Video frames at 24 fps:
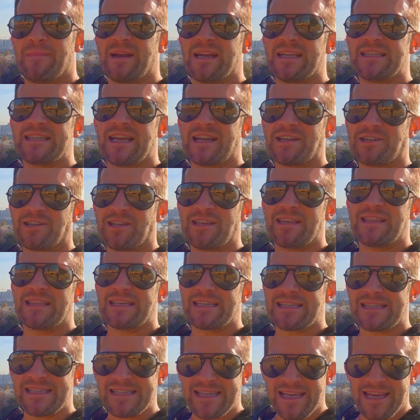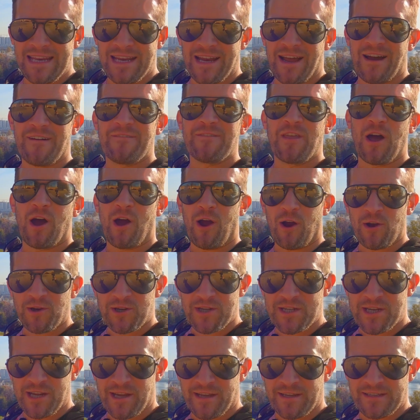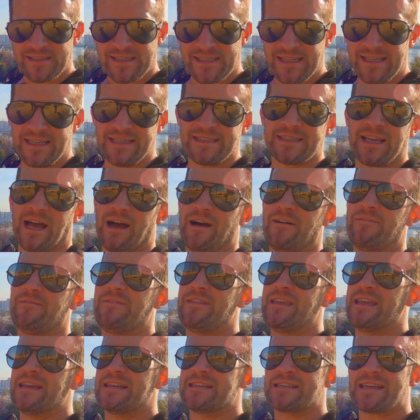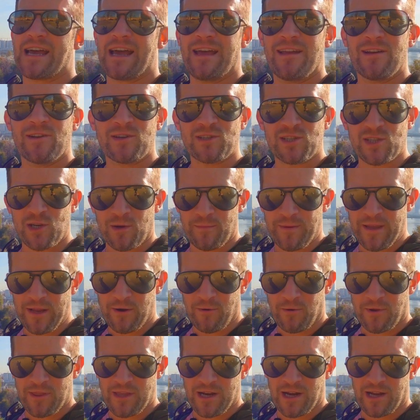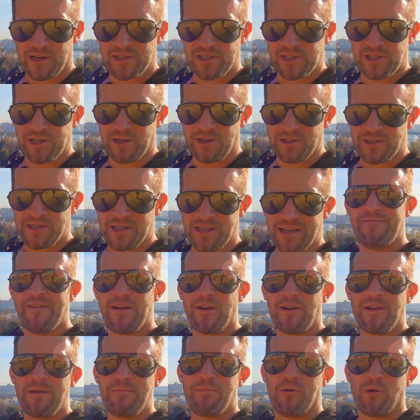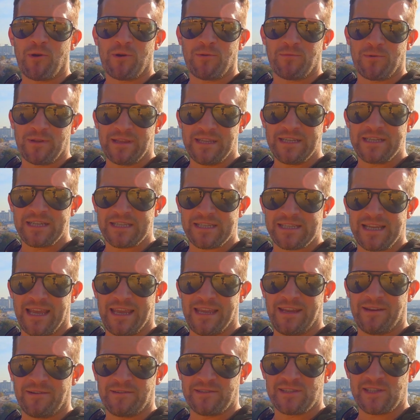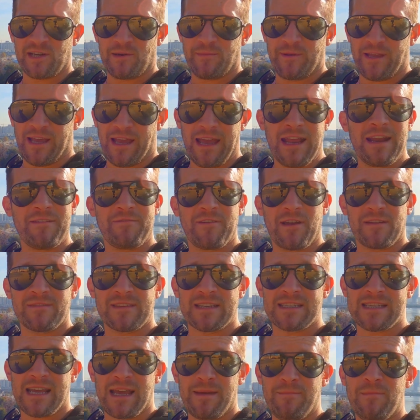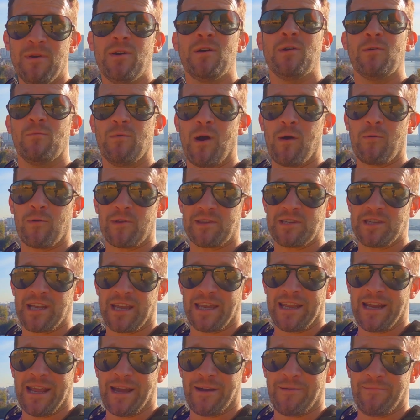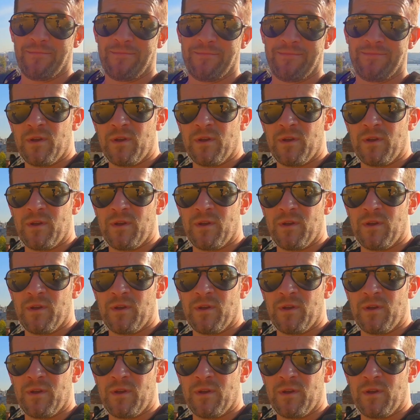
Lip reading: but it's actually the seat of the Archdiocese of the entire Serbian Orthodox Church. It's a very important religious site here in Serbia, and if you have the time, well worth checking out.